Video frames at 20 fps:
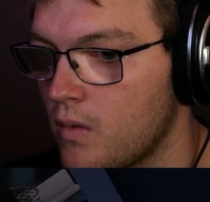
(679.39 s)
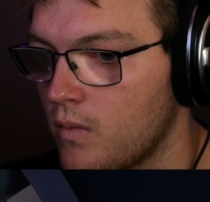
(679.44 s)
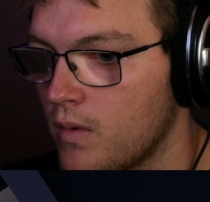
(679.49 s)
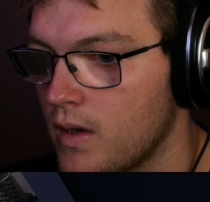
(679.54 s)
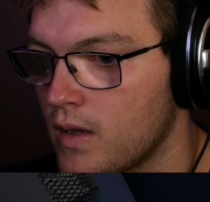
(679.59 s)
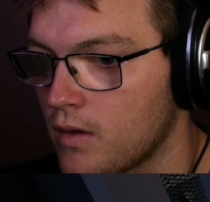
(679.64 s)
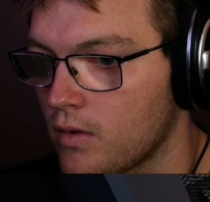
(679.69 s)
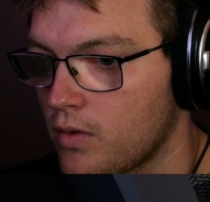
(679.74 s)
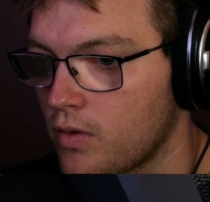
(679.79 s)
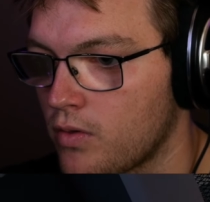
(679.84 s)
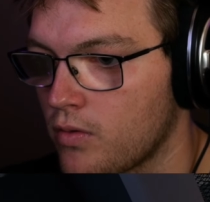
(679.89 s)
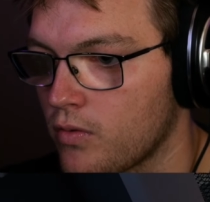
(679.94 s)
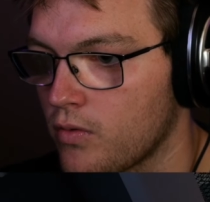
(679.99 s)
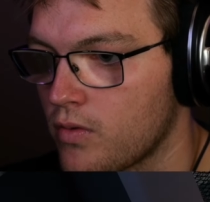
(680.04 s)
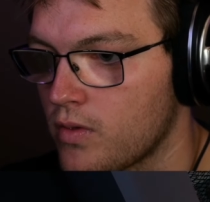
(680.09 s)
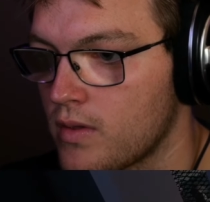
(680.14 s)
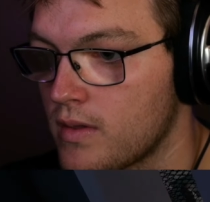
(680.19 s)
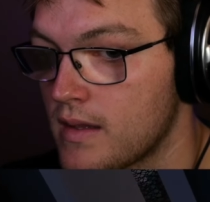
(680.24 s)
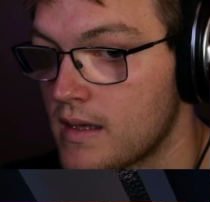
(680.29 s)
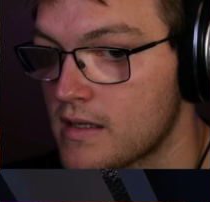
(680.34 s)
We need to go through
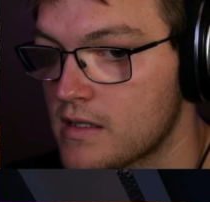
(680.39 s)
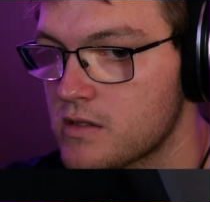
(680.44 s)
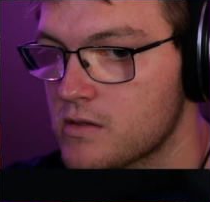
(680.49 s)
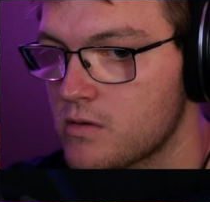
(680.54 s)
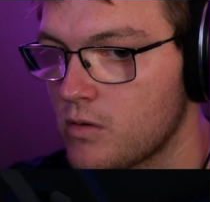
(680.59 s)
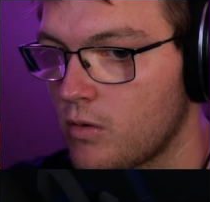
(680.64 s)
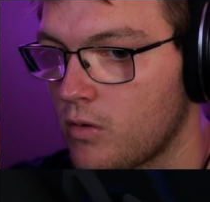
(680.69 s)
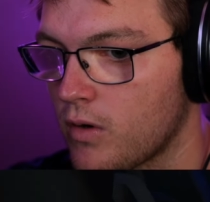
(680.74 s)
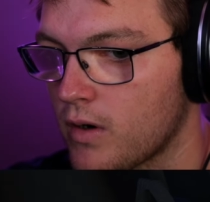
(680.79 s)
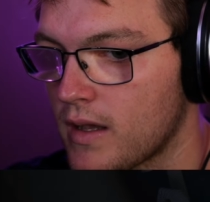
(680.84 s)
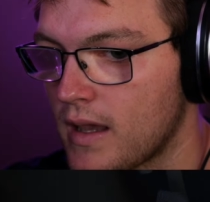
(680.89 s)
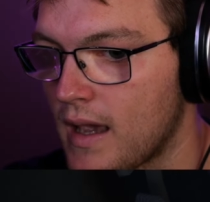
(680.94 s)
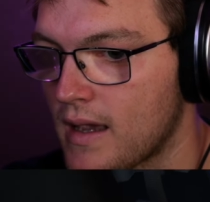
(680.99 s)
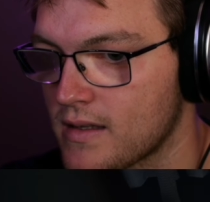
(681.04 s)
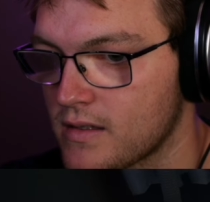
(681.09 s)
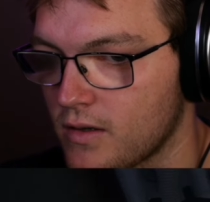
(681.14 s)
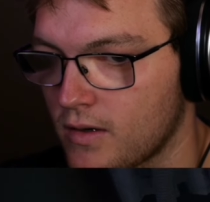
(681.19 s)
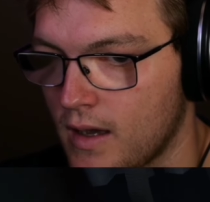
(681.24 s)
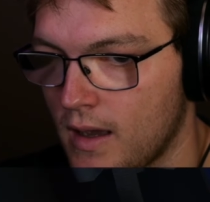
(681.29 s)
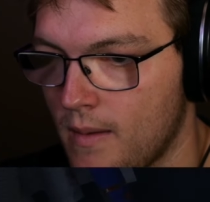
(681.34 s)
this door.
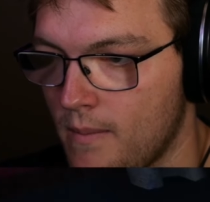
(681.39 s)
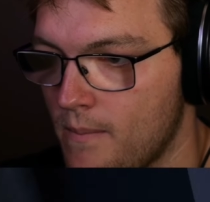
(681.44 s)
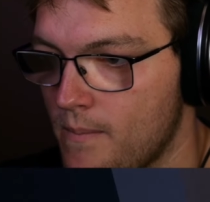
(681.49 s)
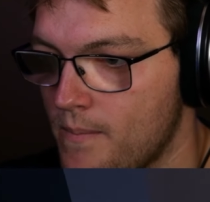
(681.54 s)
Yes, okay.